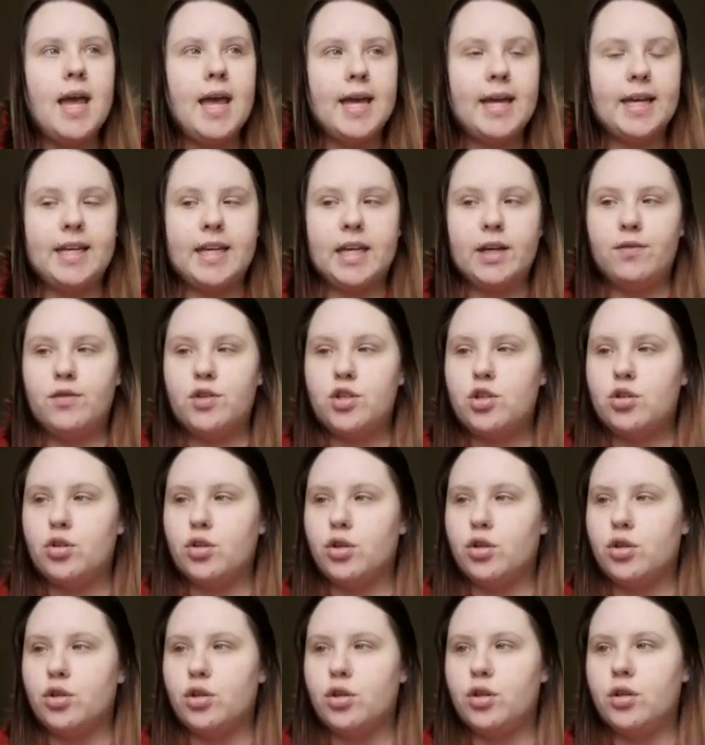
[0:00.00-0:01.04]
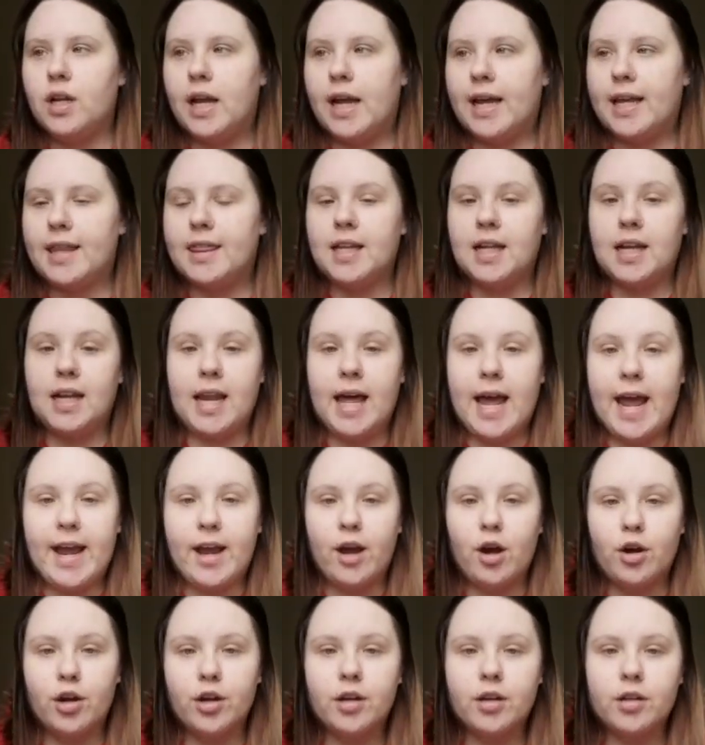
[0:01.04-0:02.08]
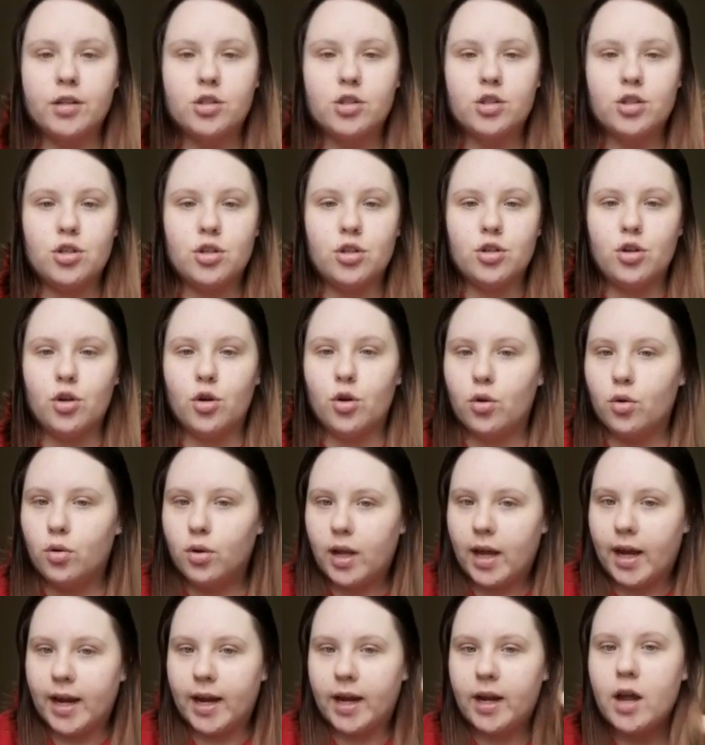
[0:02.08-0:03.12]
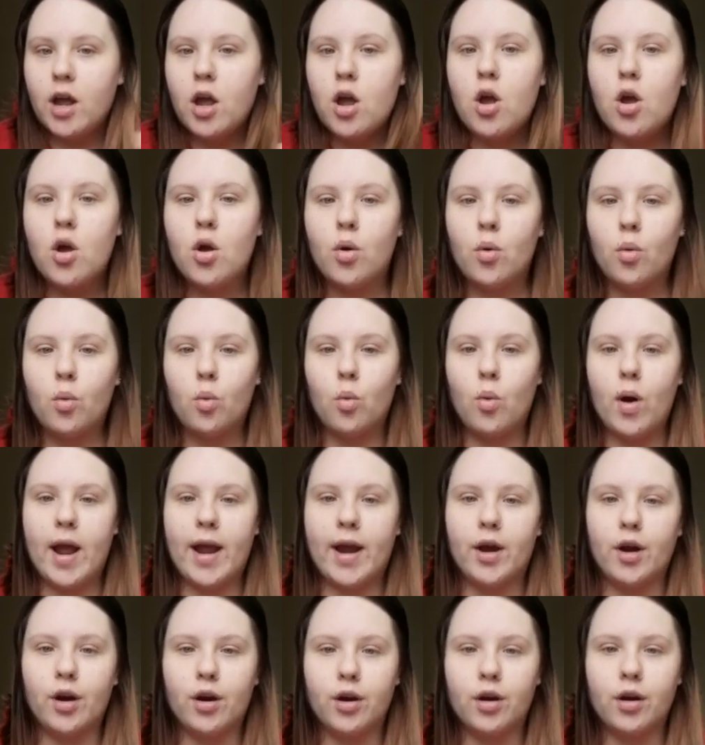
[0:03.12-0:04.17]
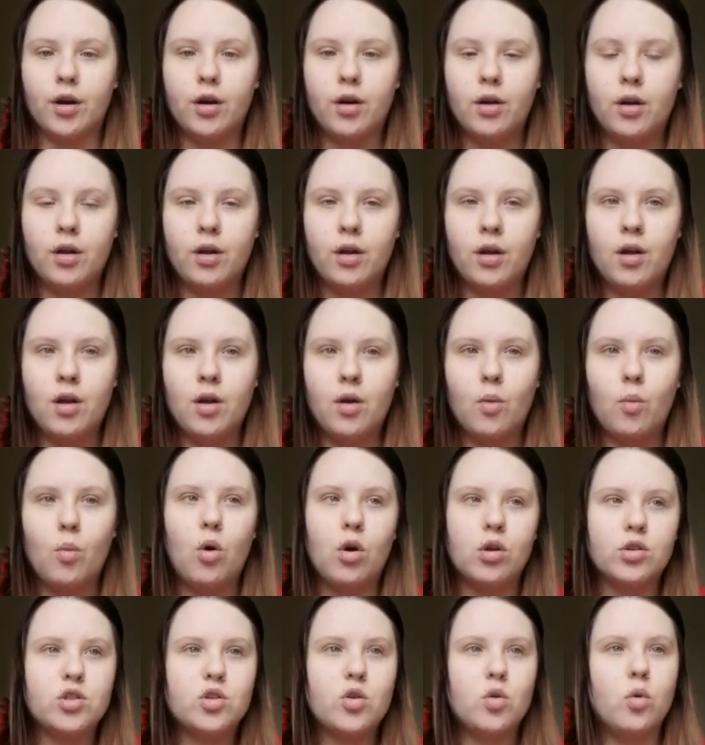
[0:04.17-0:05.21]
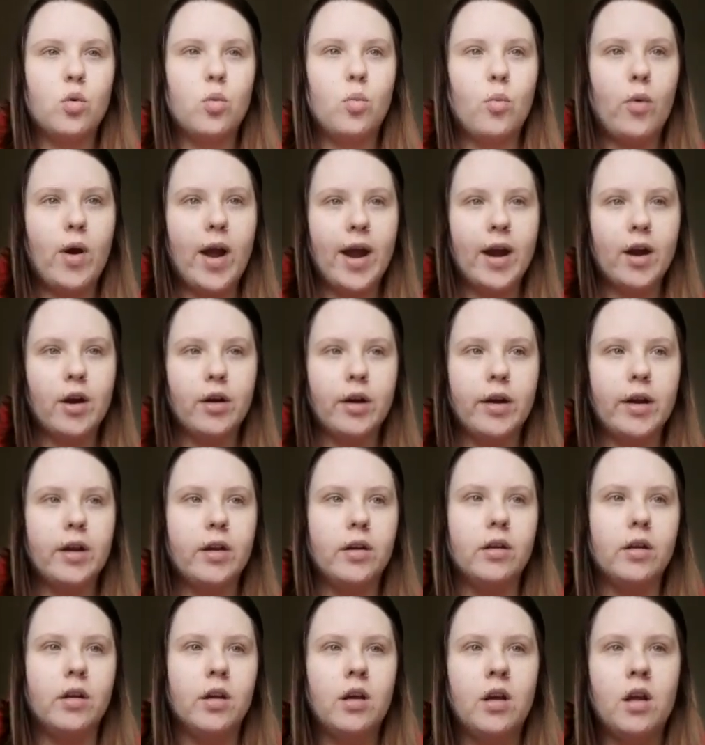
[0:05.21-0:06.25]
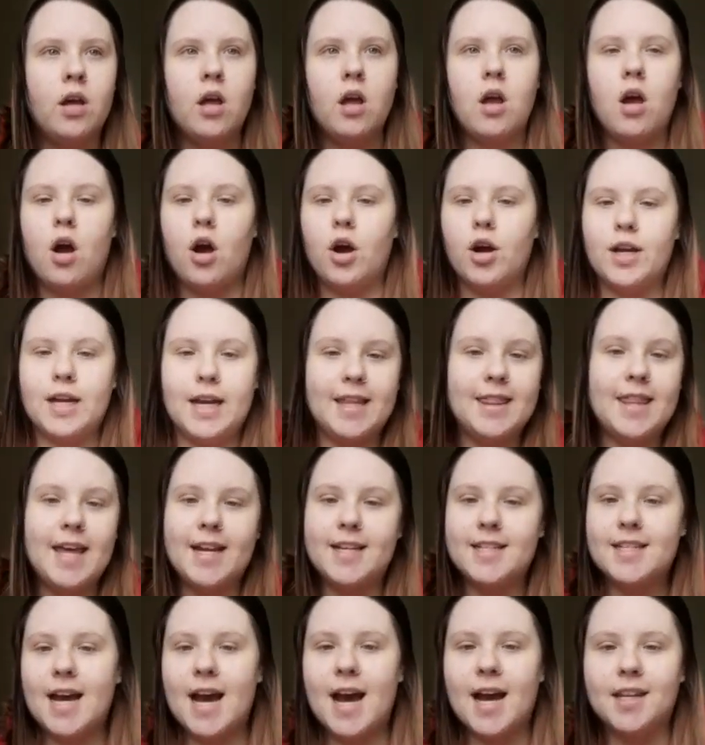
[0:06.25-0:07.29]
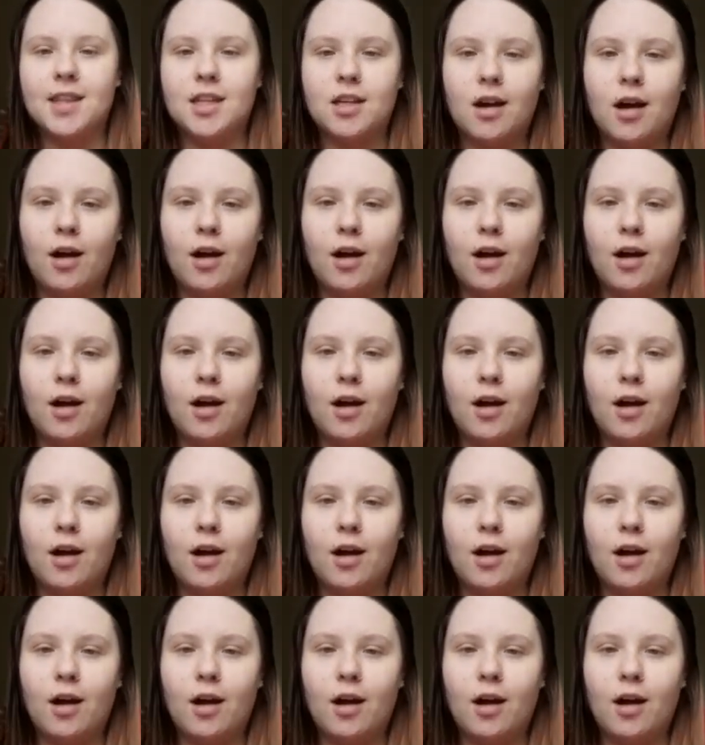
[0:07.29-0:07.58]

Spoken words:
it gives you like the layout, you know, like where, what's going where, and how to then to add the